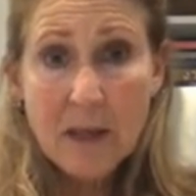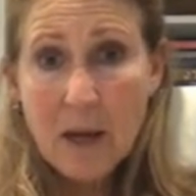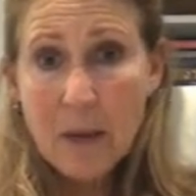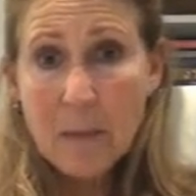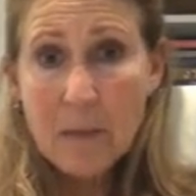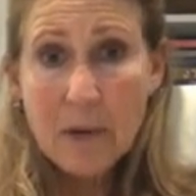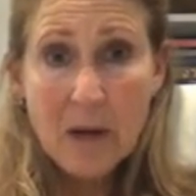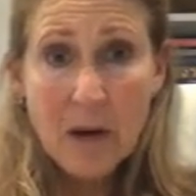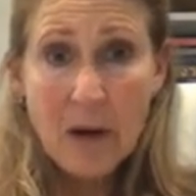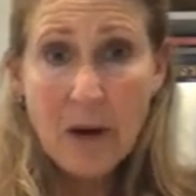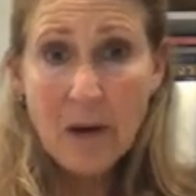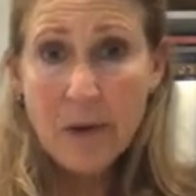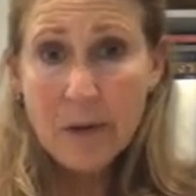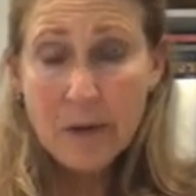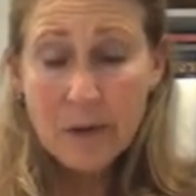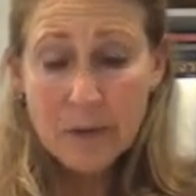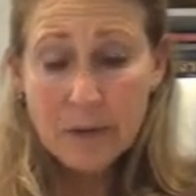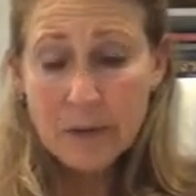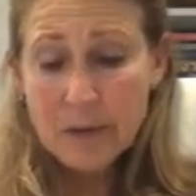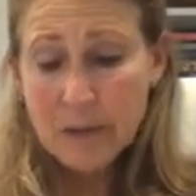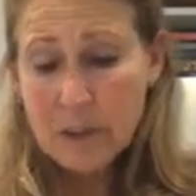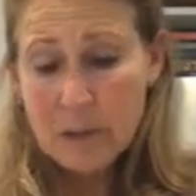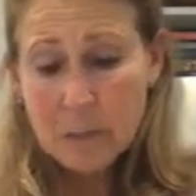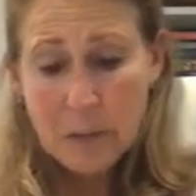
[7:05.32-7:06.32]

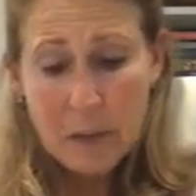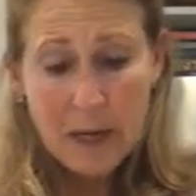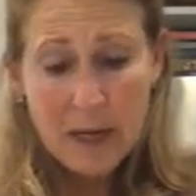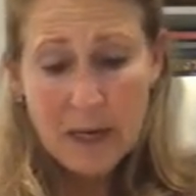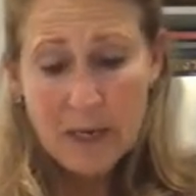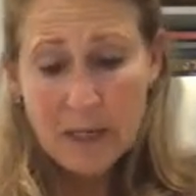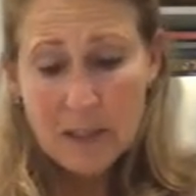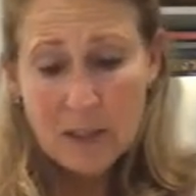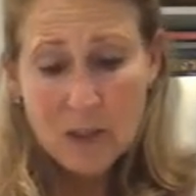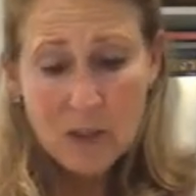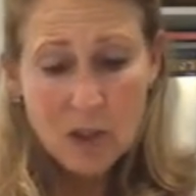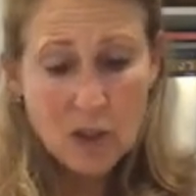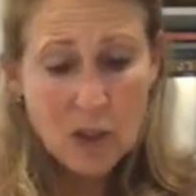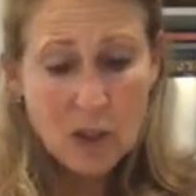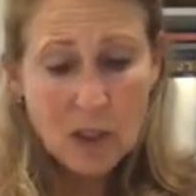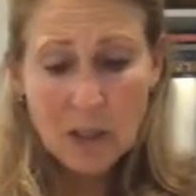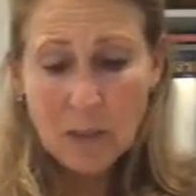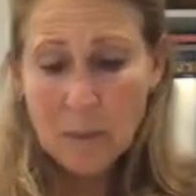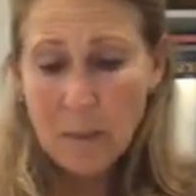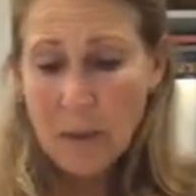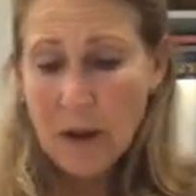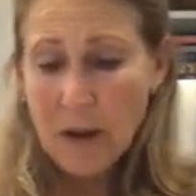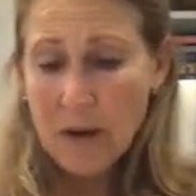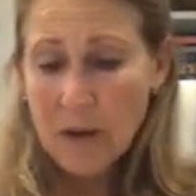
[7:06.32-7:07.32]
habanero, spice,
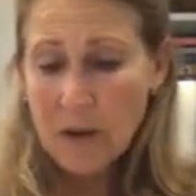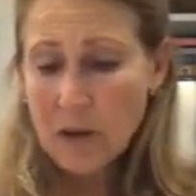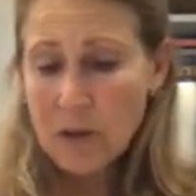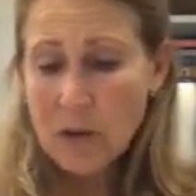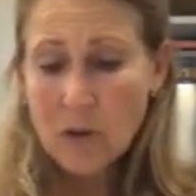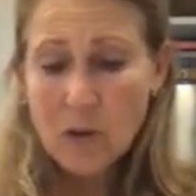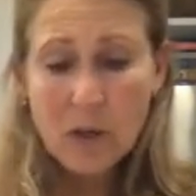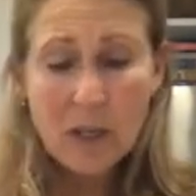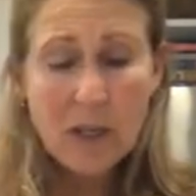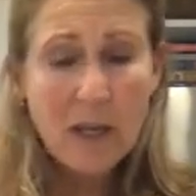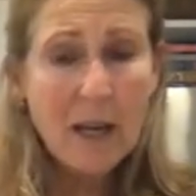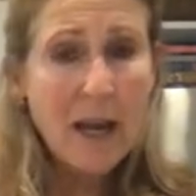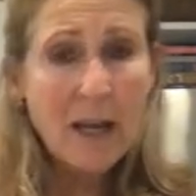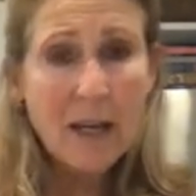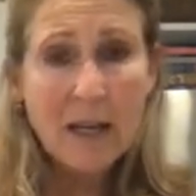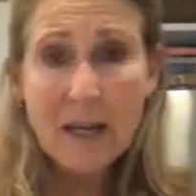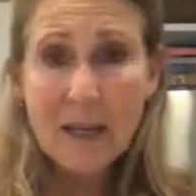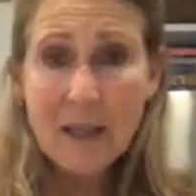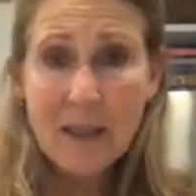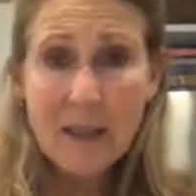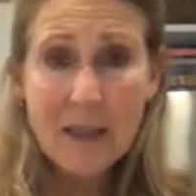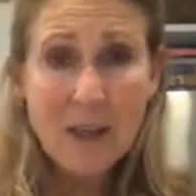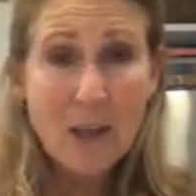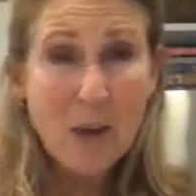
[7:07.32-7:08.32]
chili powder. You can add
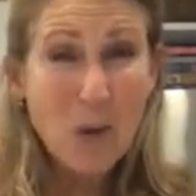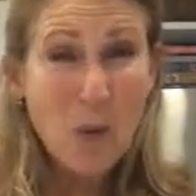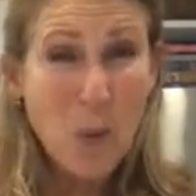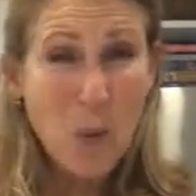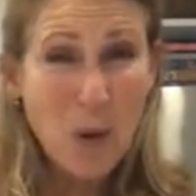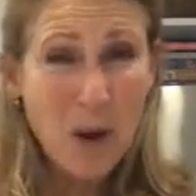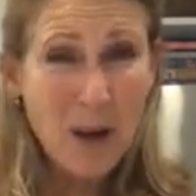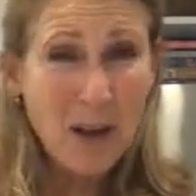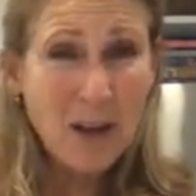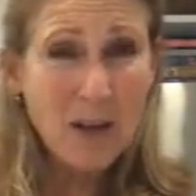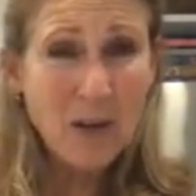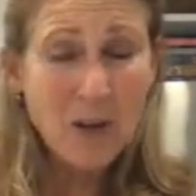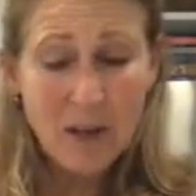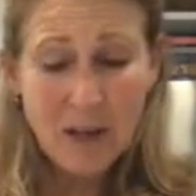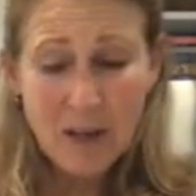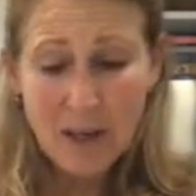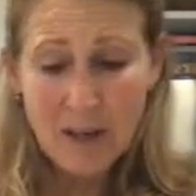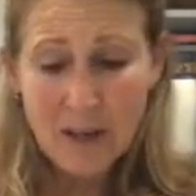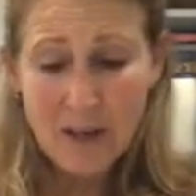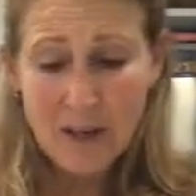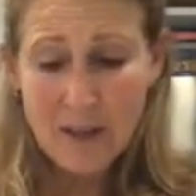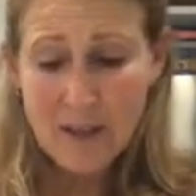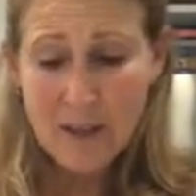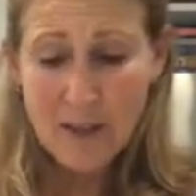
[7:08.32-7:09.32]
anything you want. You can
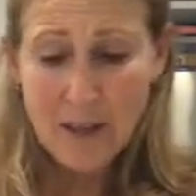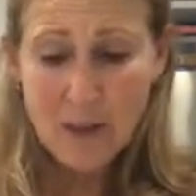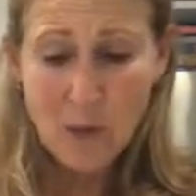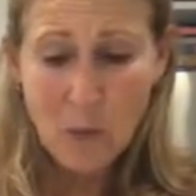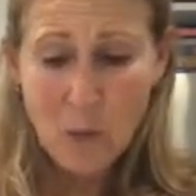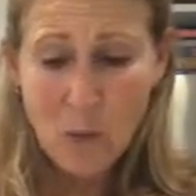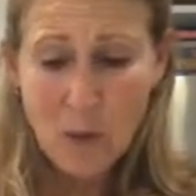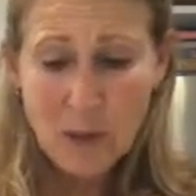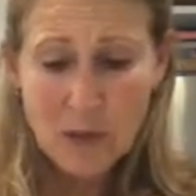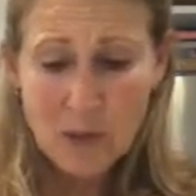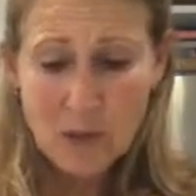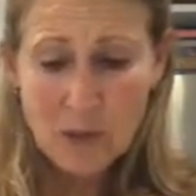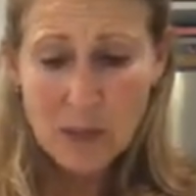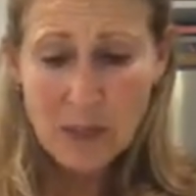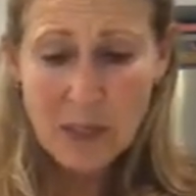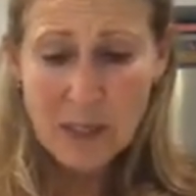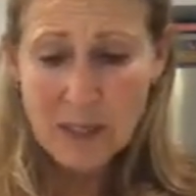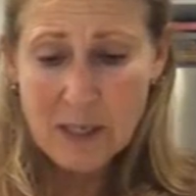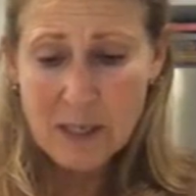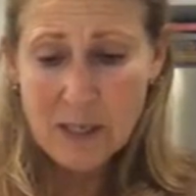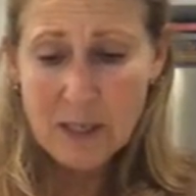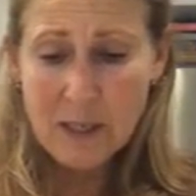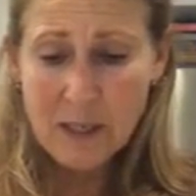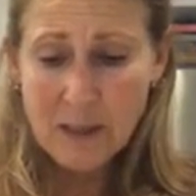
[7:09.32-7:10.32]
add anything you want to a
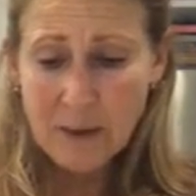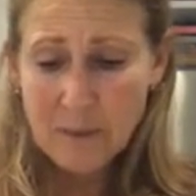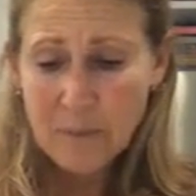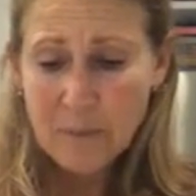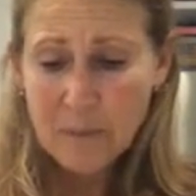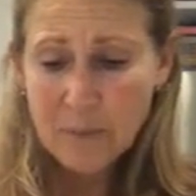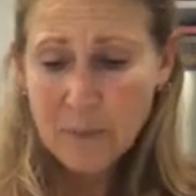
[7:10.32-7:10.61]
quesadilla.